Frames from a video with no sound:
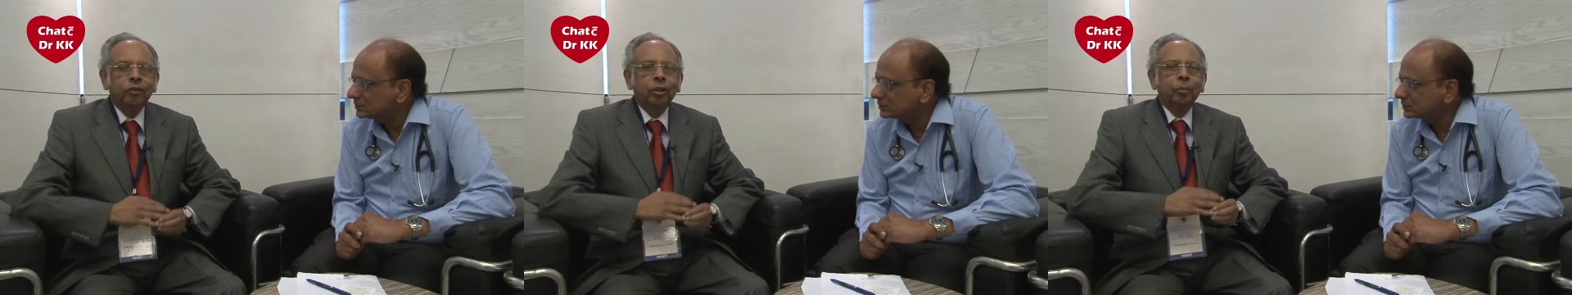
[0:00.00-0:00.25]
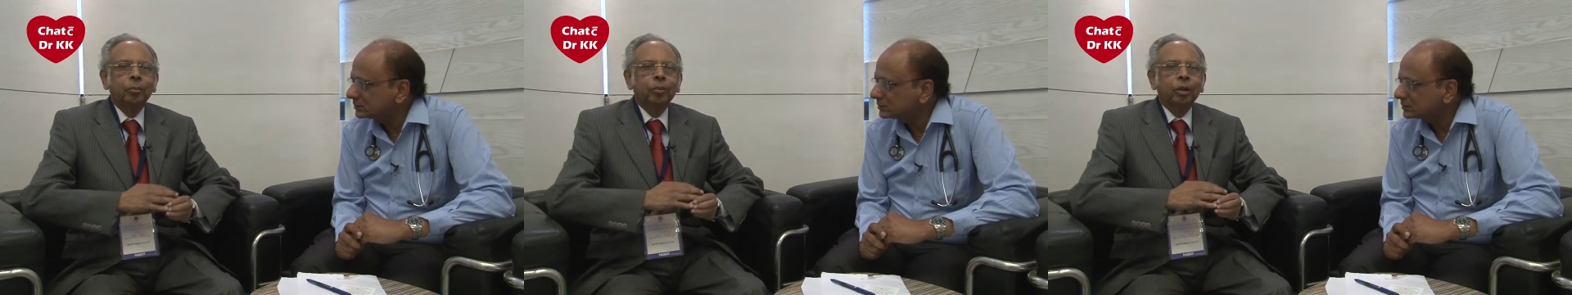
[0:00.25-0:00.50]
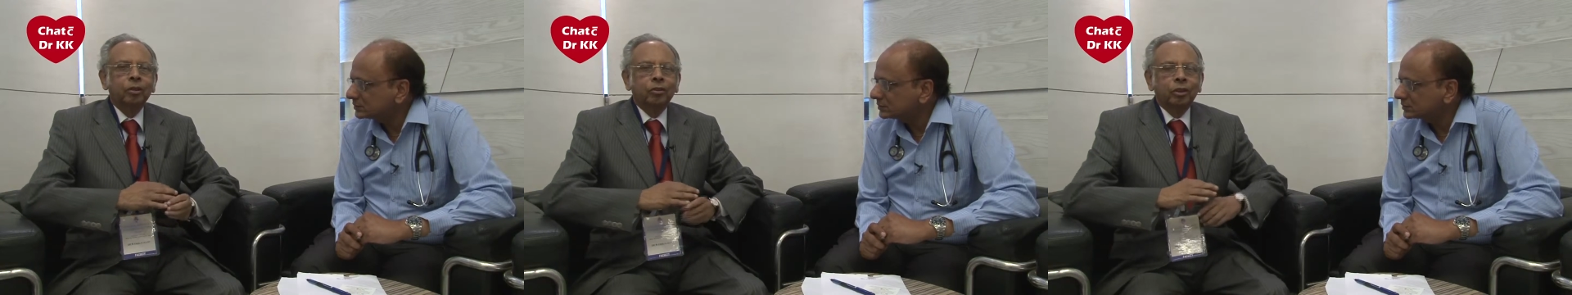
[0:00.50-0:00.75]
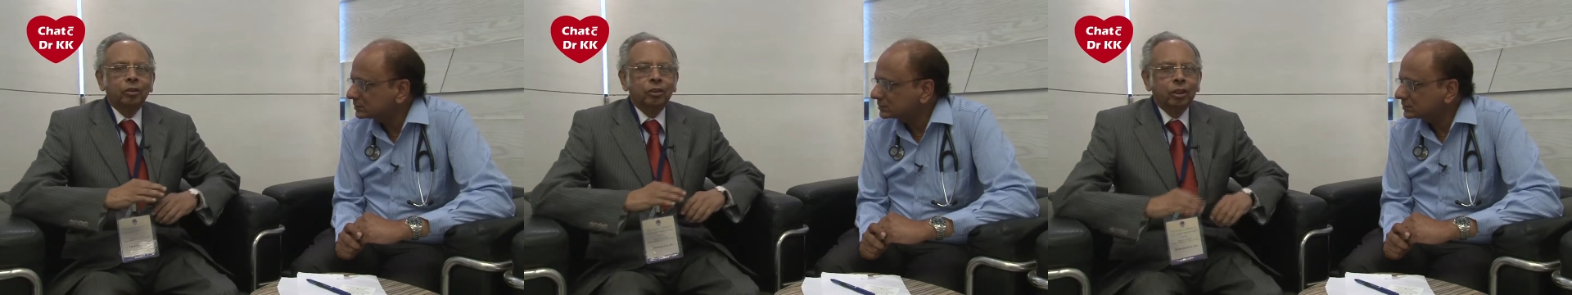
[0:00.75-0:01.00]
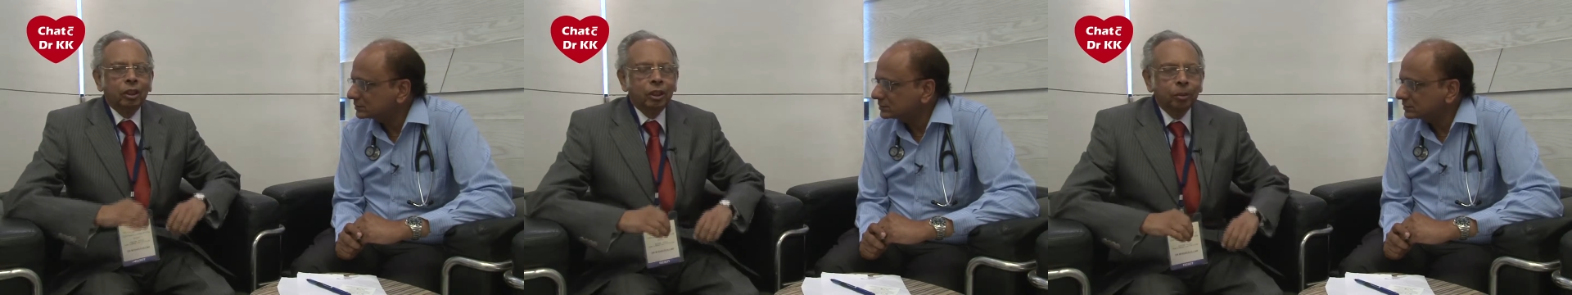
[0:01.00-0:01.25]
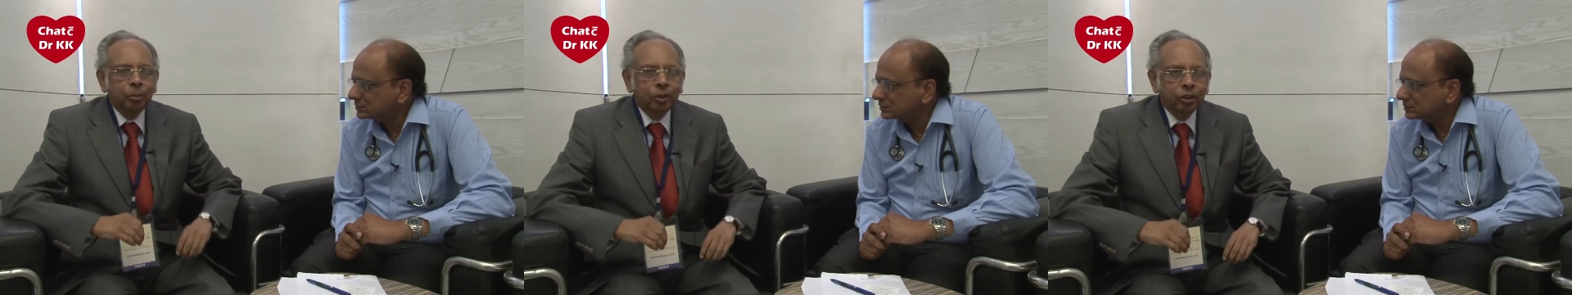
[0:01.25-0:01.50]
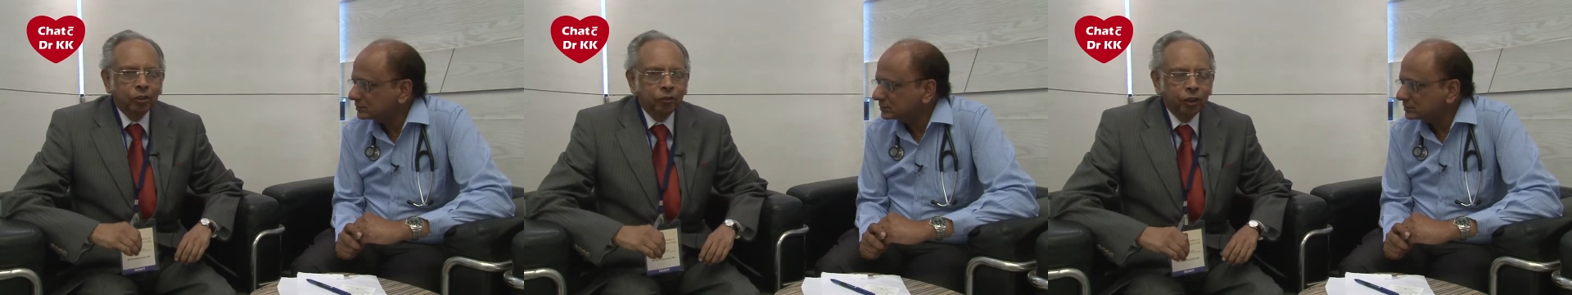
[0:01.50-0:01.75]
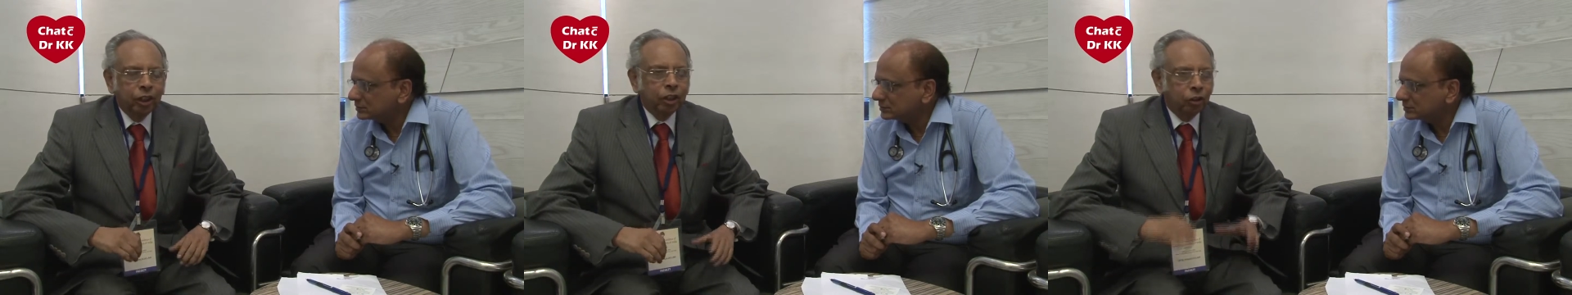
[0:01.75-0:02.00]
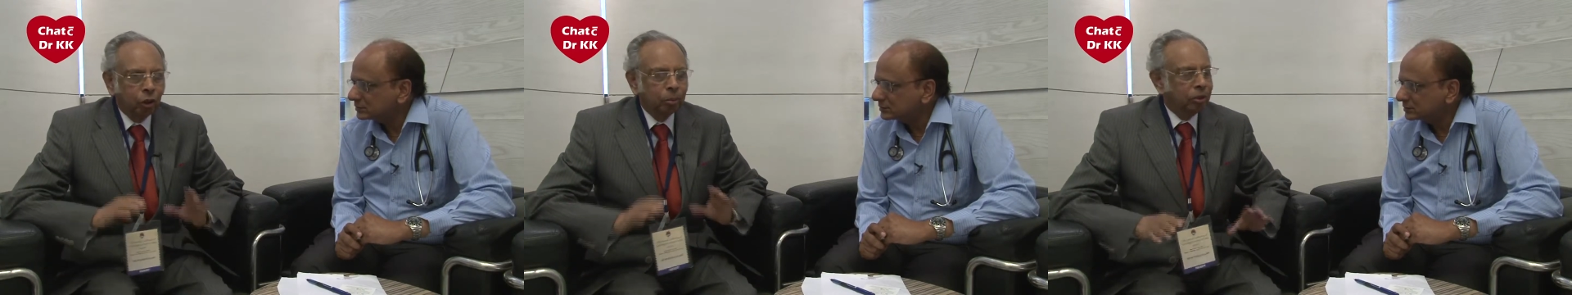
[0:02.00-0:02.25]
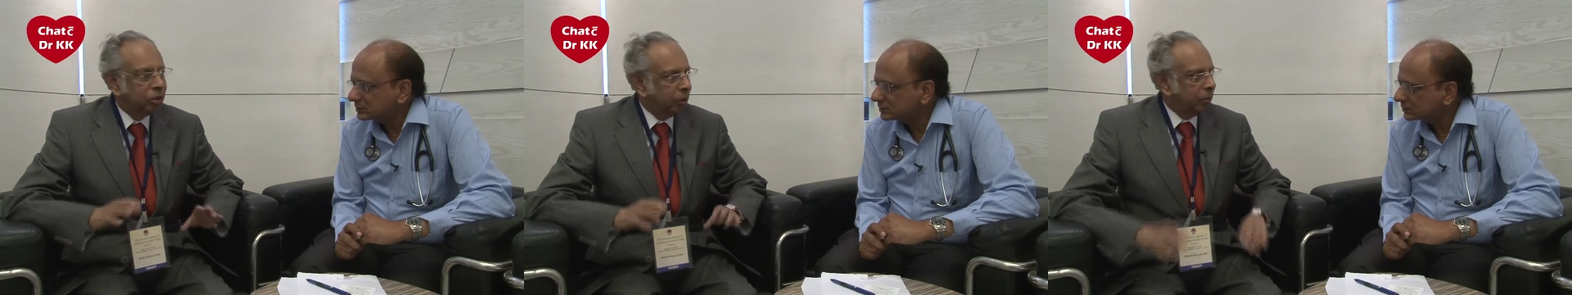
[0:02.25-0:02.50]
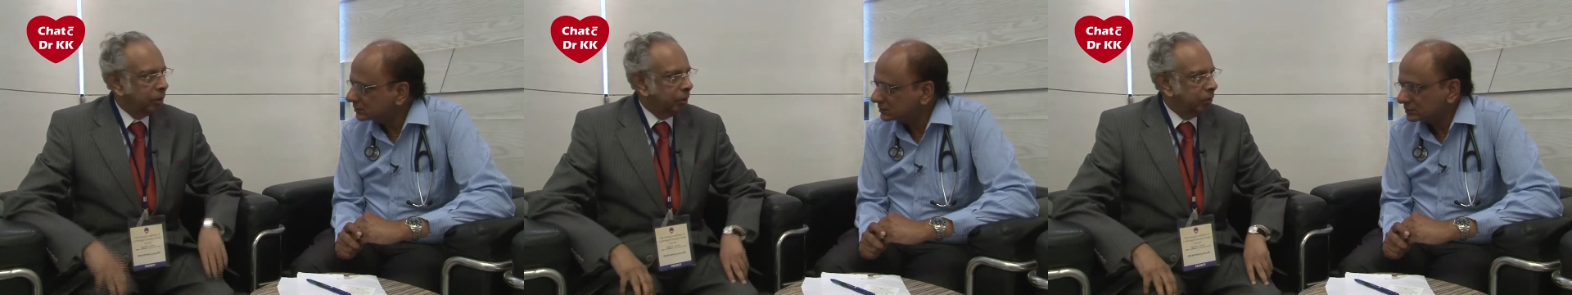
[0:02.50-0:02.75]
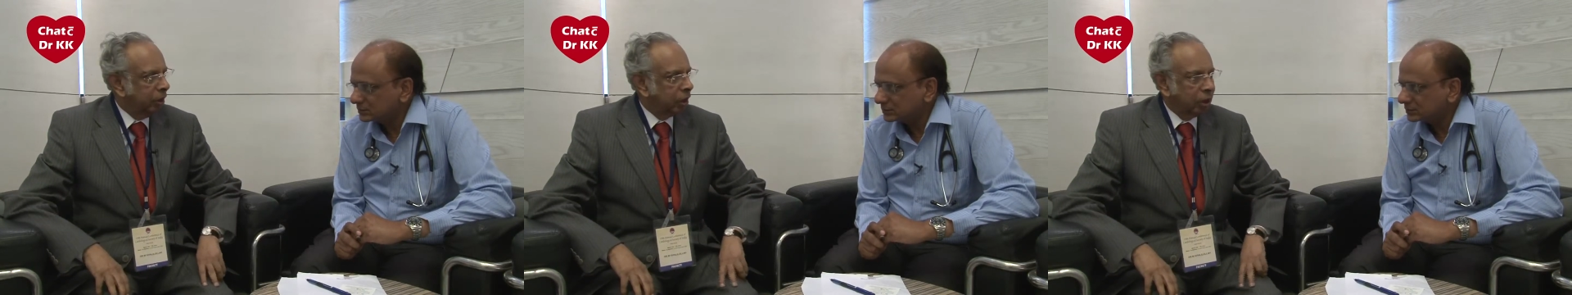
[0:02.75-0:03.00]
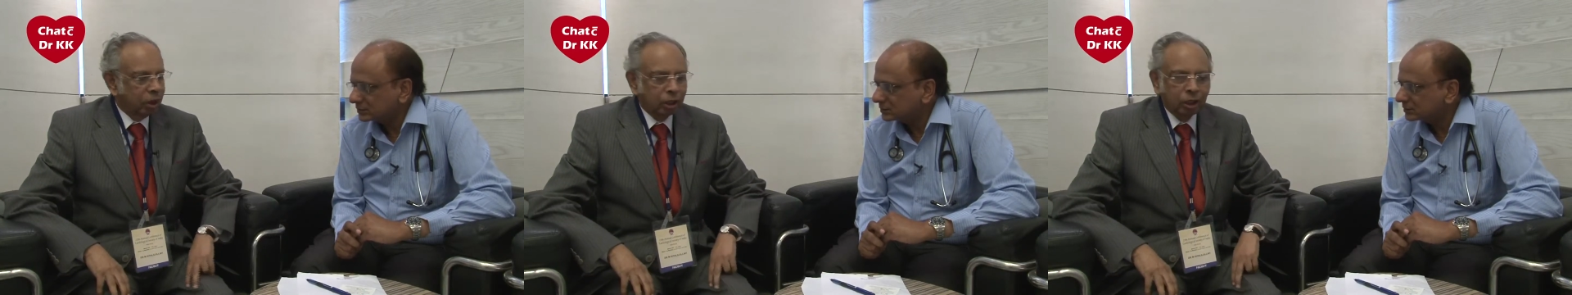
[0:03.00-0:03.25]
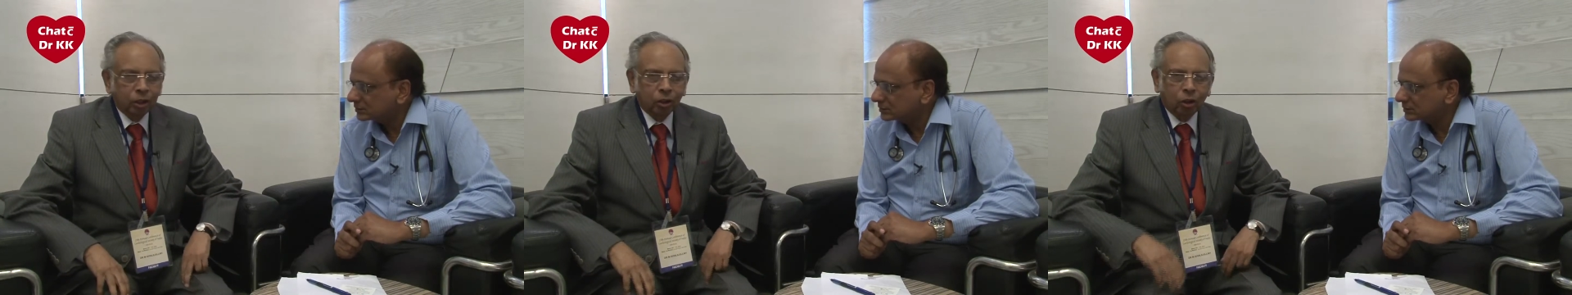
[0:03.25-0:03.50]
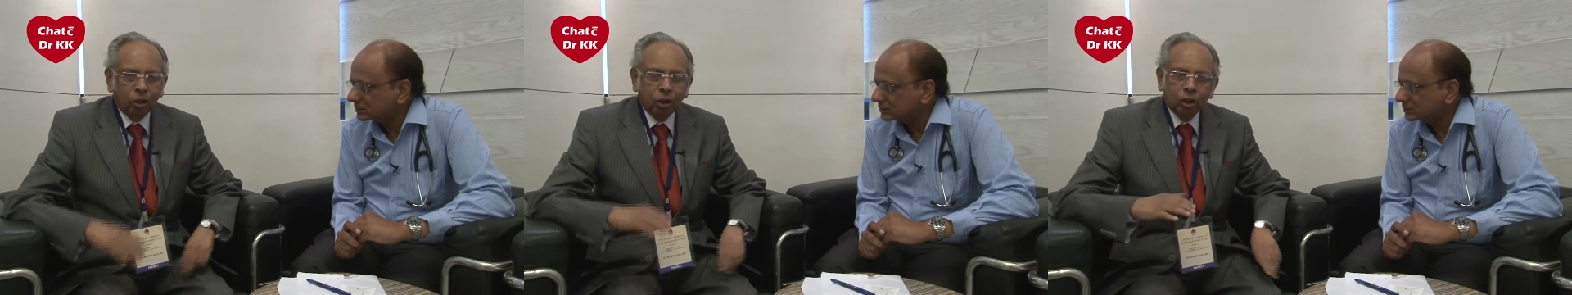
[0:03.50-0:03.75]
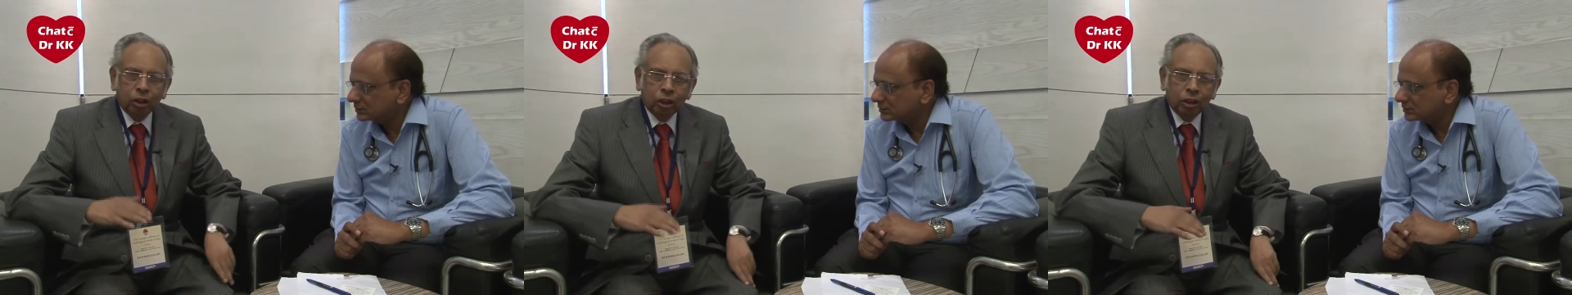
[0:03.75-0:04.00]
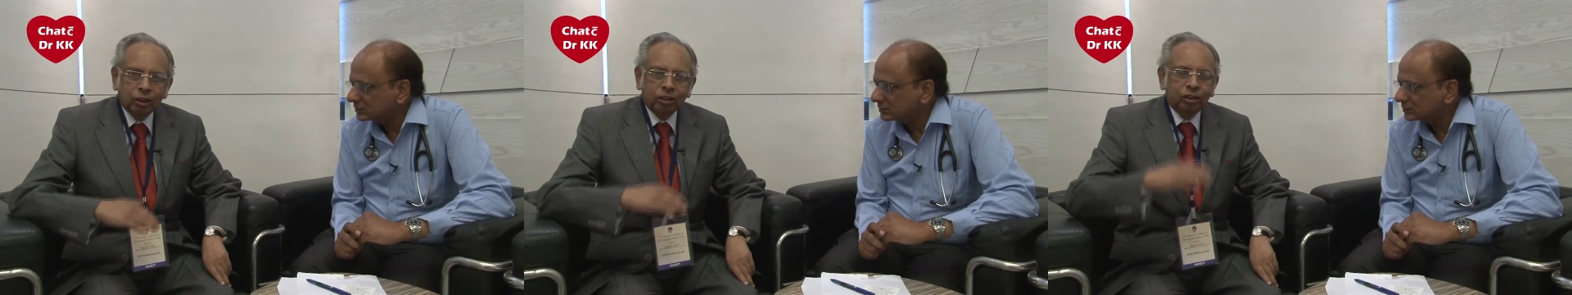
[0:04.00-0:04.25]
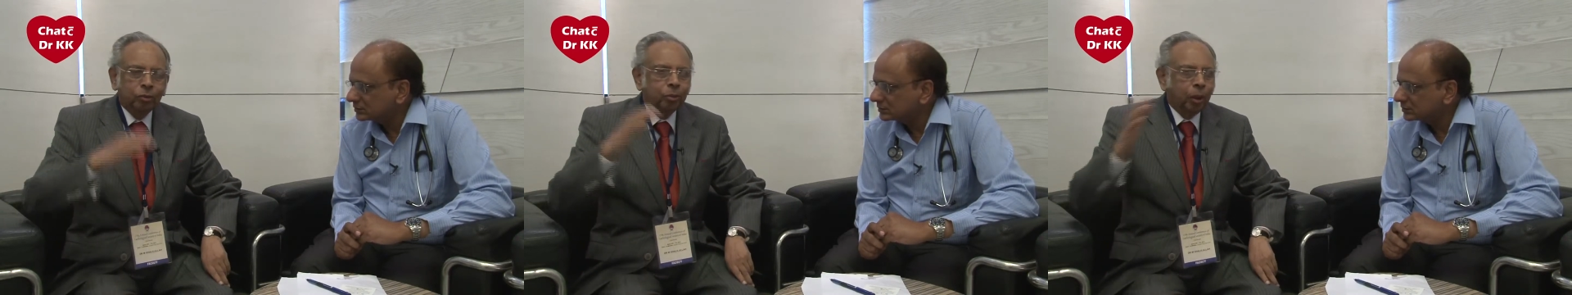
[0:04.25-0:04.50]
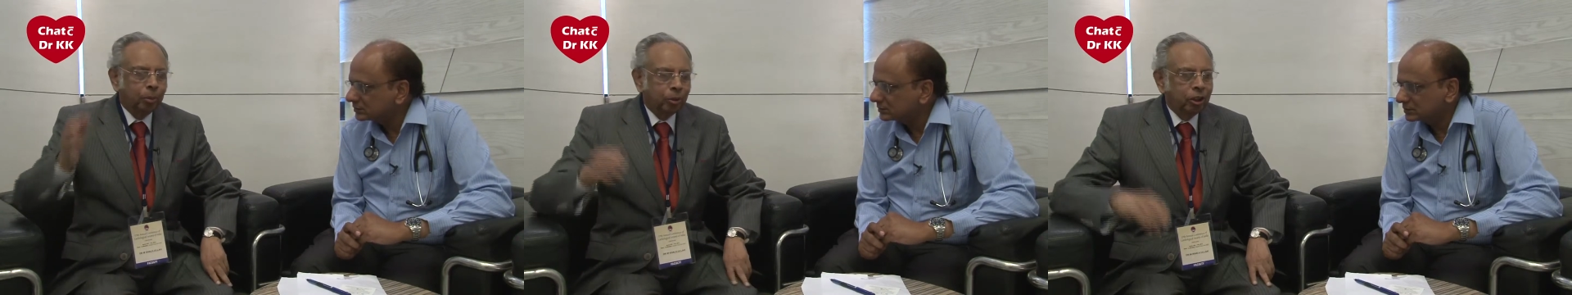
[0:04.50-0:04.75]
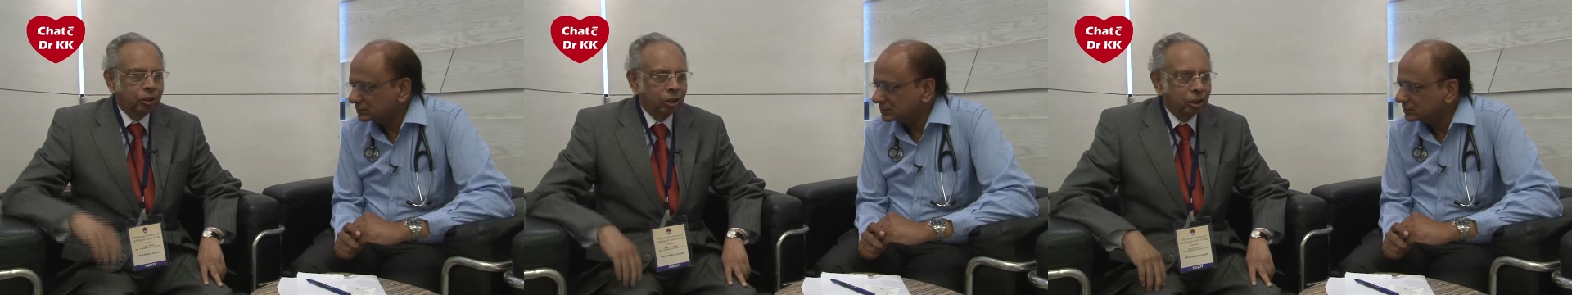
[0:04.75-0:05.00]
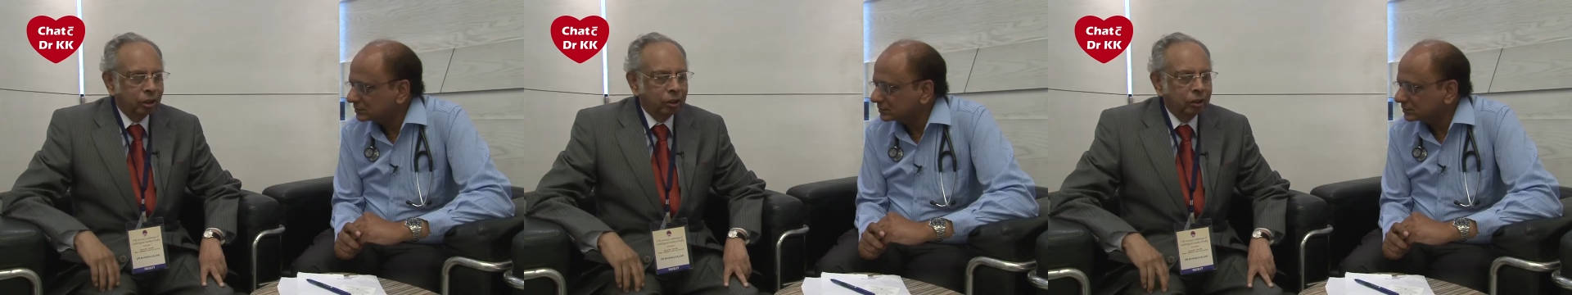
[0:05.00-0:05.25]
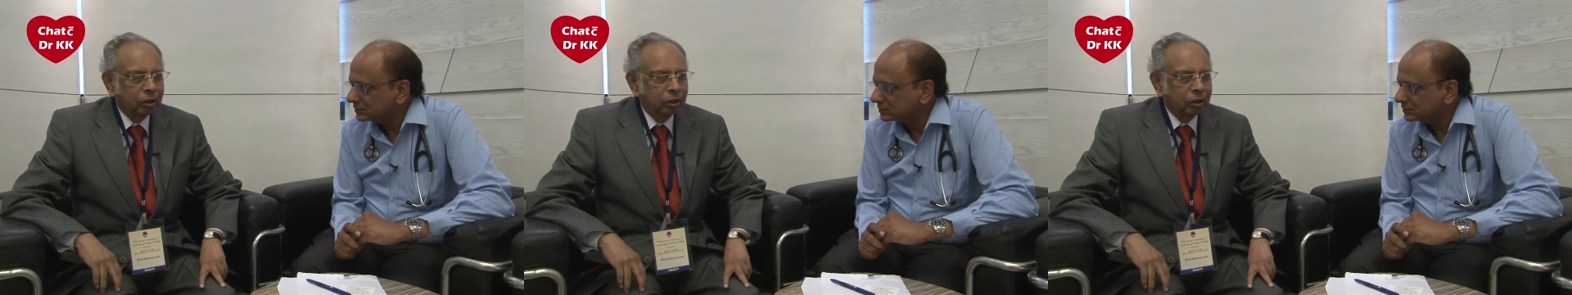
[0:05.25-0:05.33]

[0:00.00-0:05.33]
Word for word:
Speaker 1: uh, syncope is a very common symptom occurring in all ages of population,